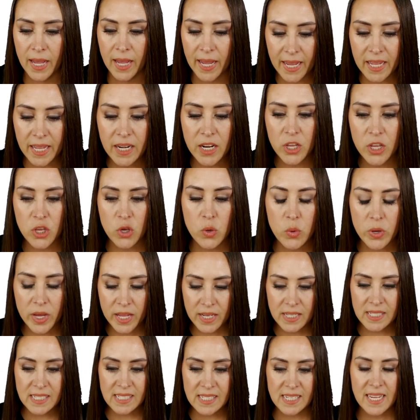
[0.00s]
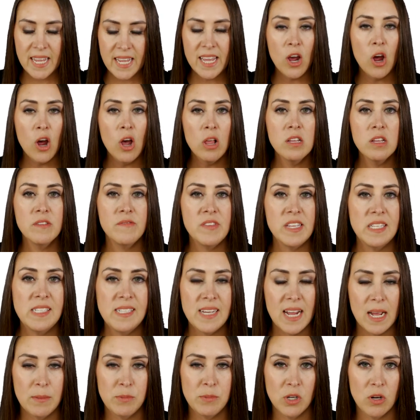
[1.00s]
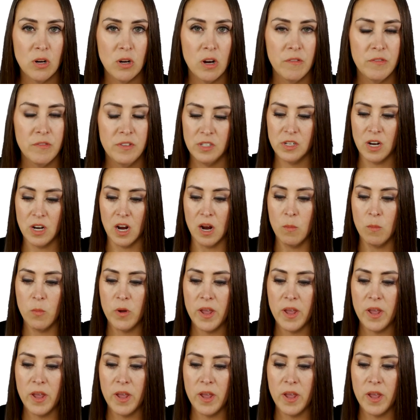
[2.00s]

And you can see all of these tabs across the top.